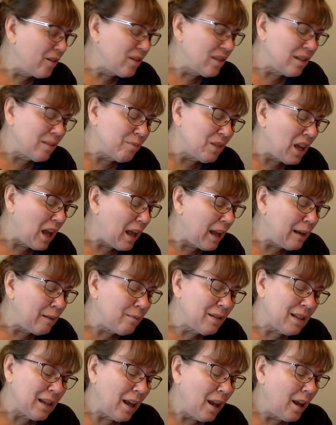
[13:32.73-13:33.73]

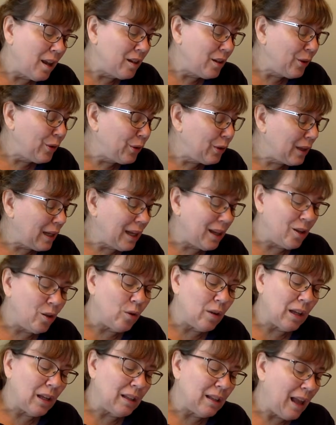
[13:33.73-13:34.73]
sometimes you think you
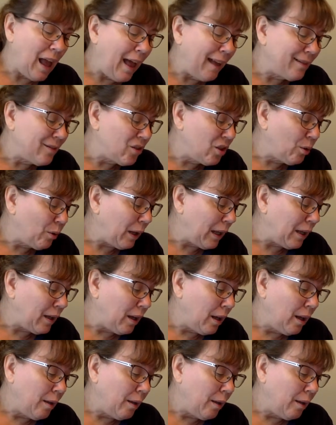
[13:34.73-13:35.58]
cannot do it.